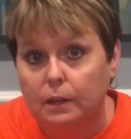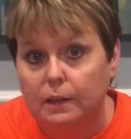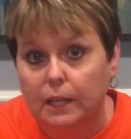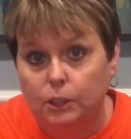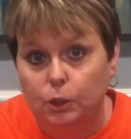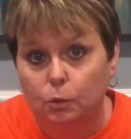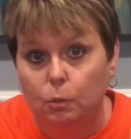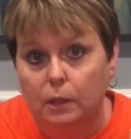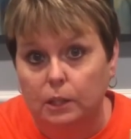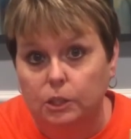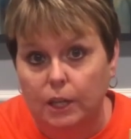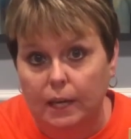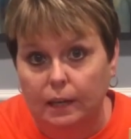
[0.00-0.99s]
that you
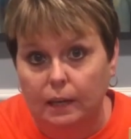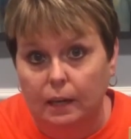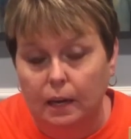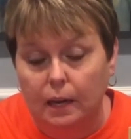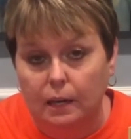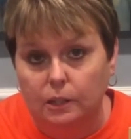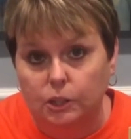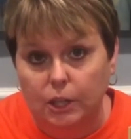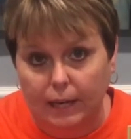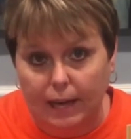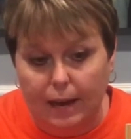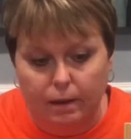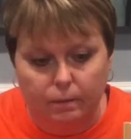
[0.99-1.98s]
want to
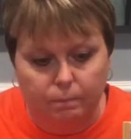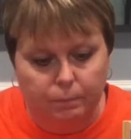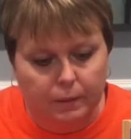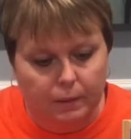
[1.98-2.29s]
check out.